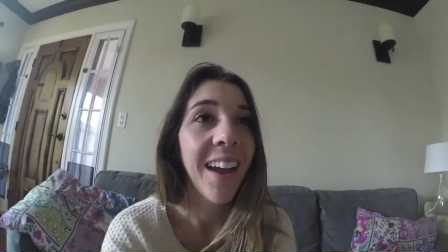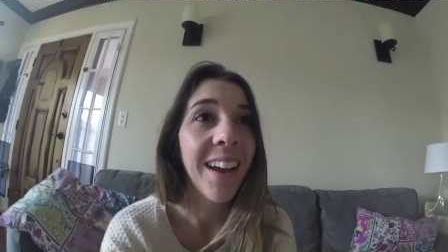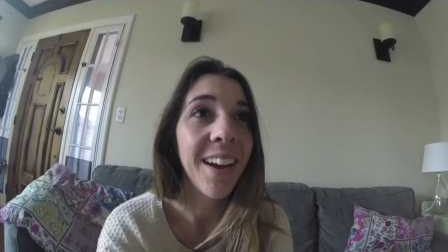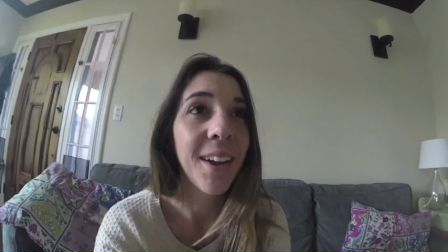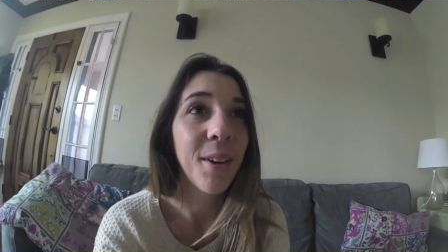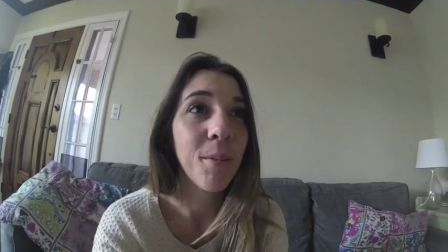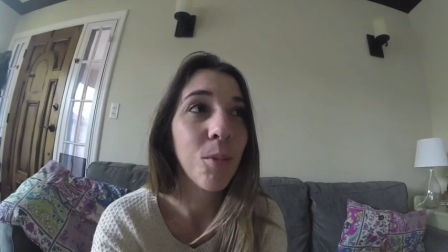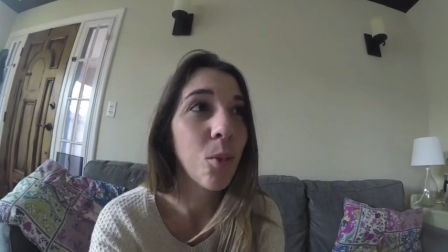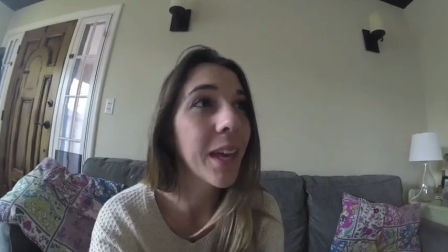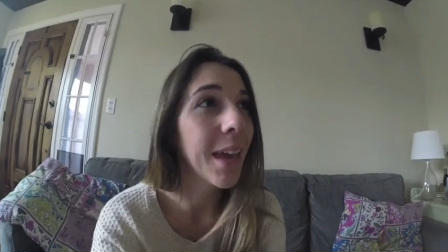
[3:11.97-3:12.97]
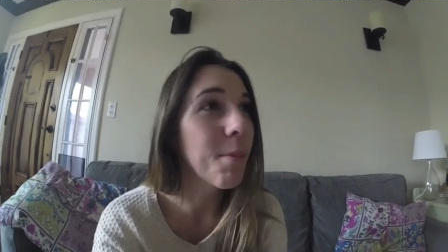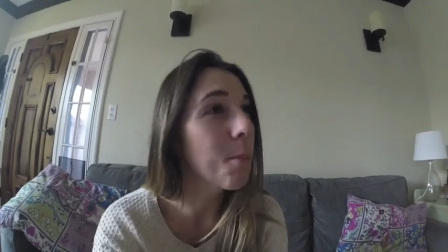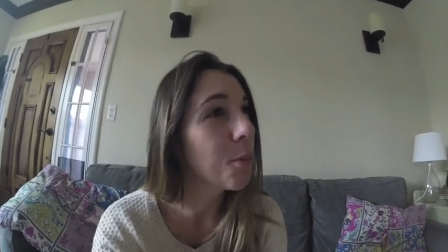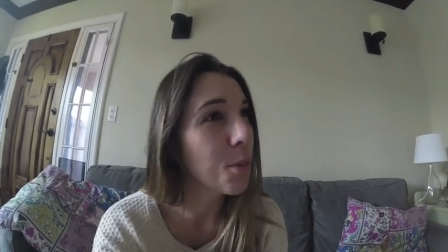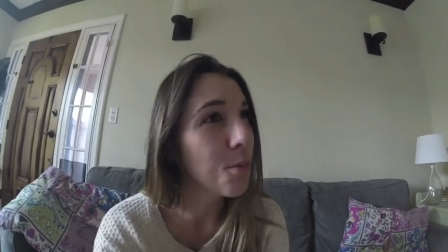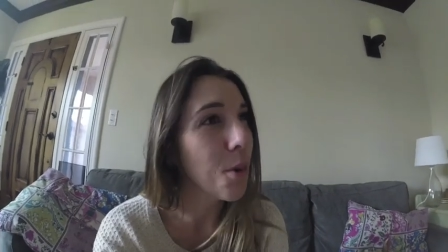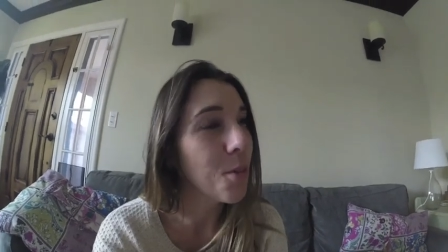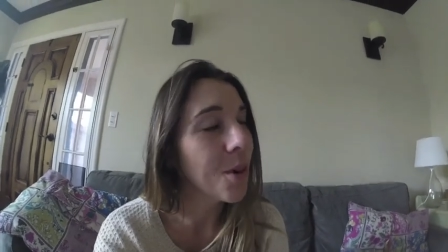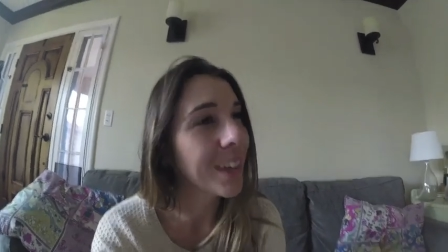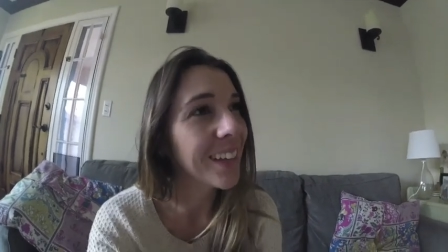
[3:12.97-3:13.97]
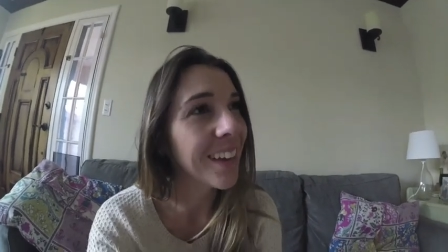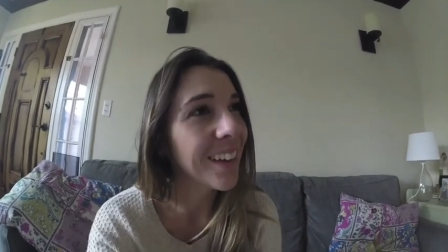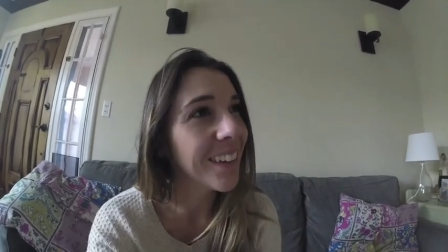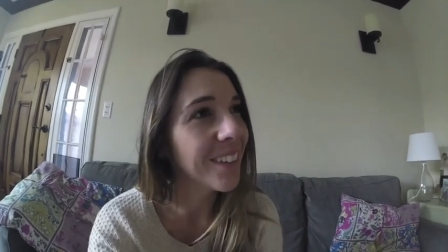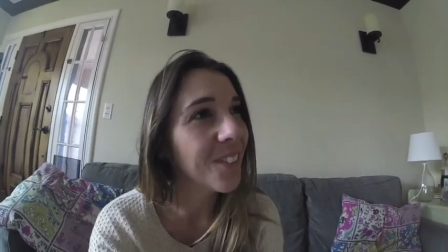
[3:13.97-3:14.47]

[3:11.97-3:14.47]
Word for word: Um, we came up with a promo idea